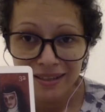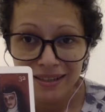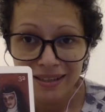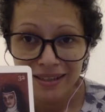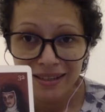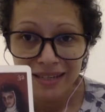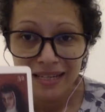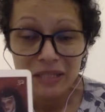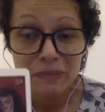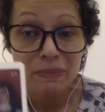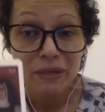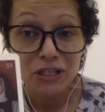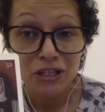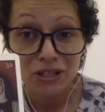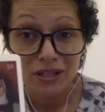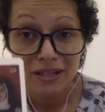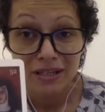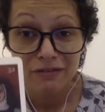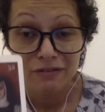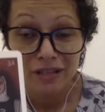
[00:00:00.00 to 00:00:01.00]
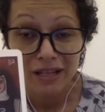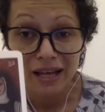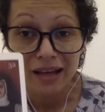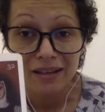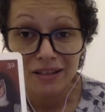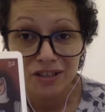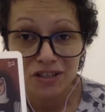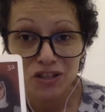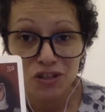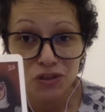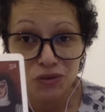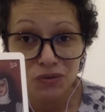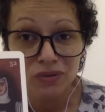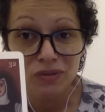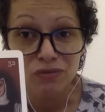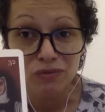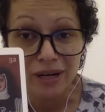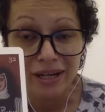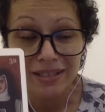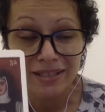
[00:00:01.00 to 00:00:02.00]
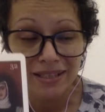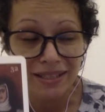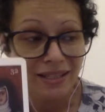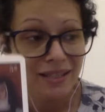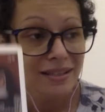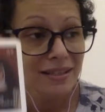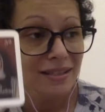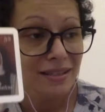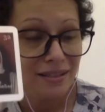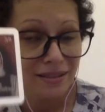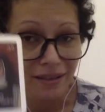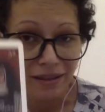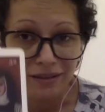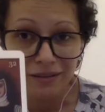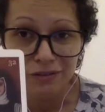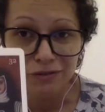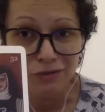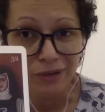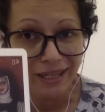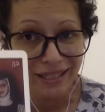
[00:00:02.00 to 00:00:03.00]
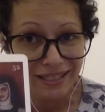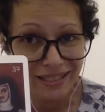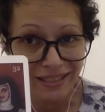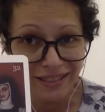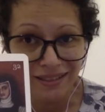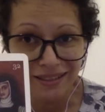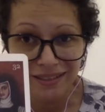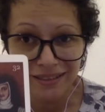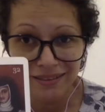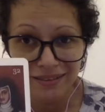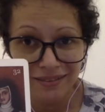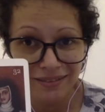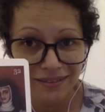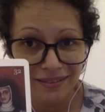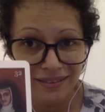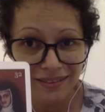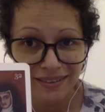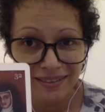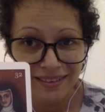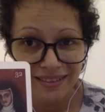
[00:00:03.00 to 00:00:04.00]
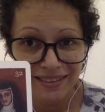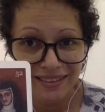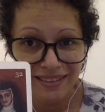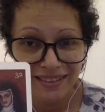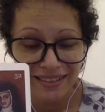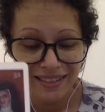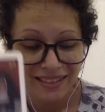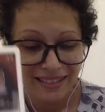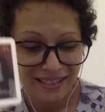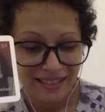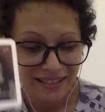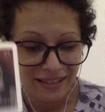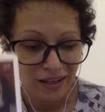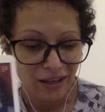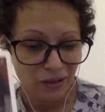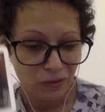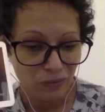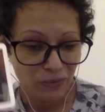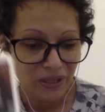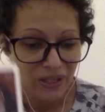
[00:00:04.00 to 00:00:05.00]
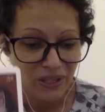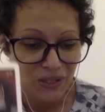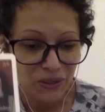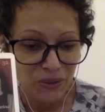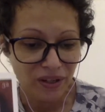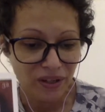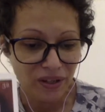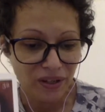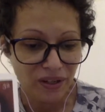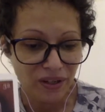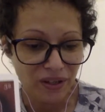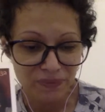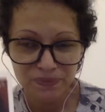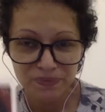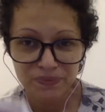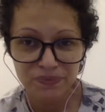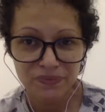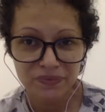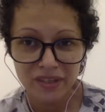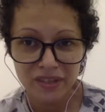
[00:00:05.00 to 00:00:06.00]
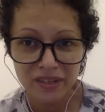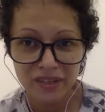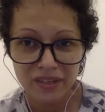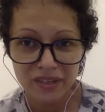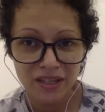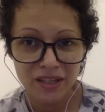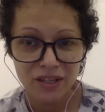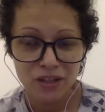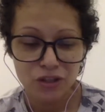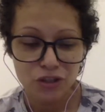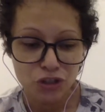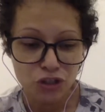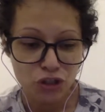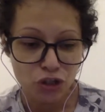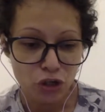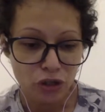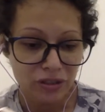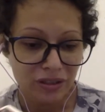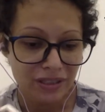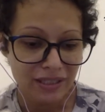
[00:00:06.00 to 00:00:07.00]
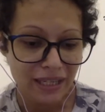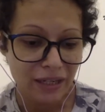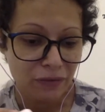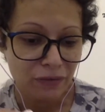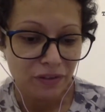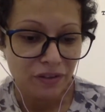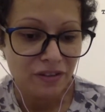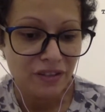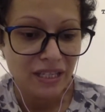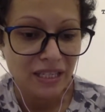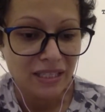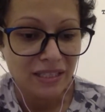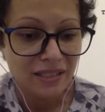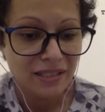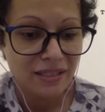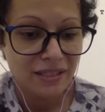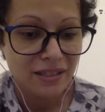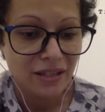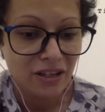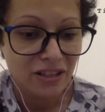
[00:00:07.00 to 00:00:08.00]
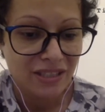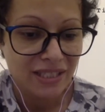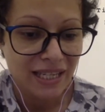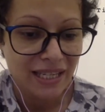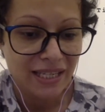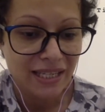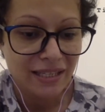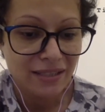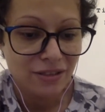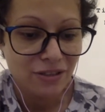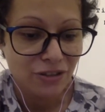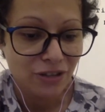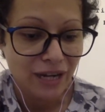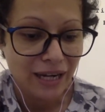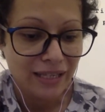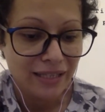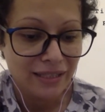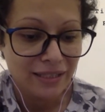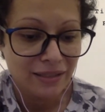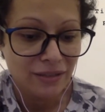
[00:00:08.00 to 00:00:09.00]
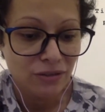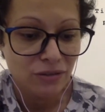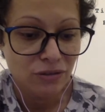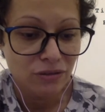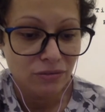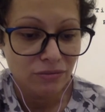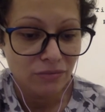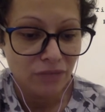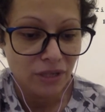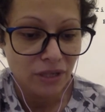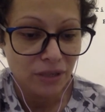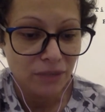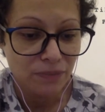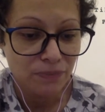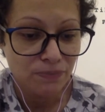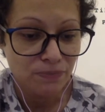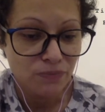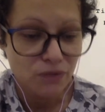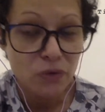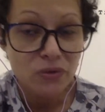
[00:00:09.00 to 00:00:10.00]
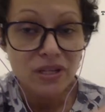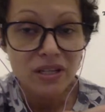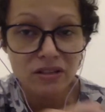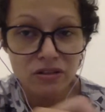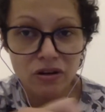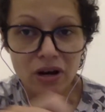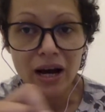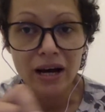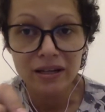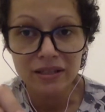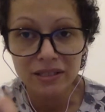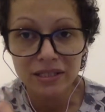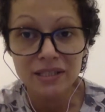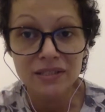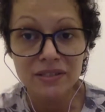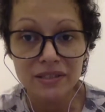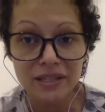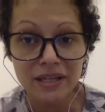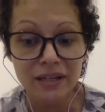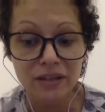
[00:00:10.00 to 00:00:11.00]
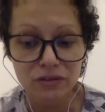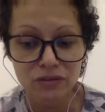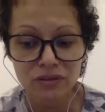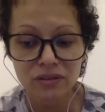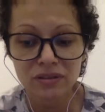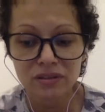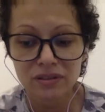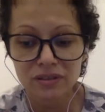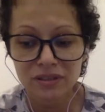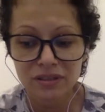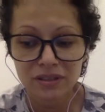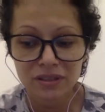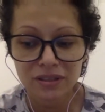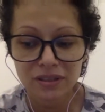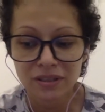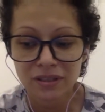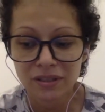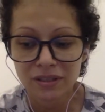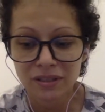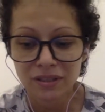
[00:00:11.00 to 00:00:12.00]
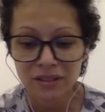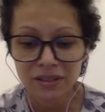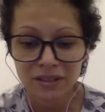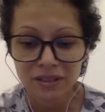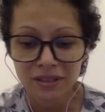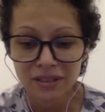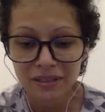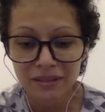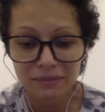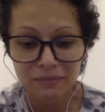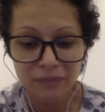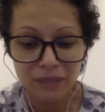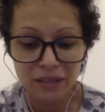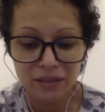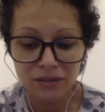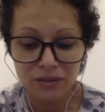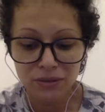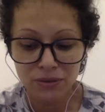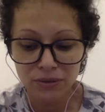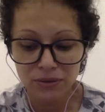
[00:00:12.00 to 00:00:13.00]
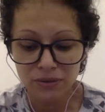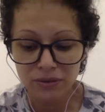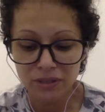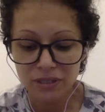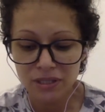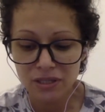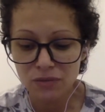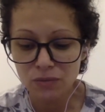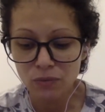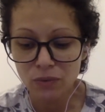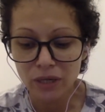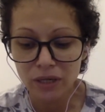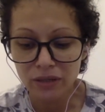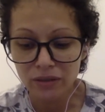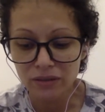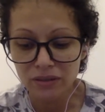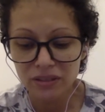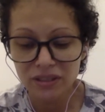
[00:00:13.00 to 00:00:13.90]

Especially if it has to do with writing, start the writing. Start where you are. Jot down things. Start taking your noting your ideas down. Oh, dude, this is wild.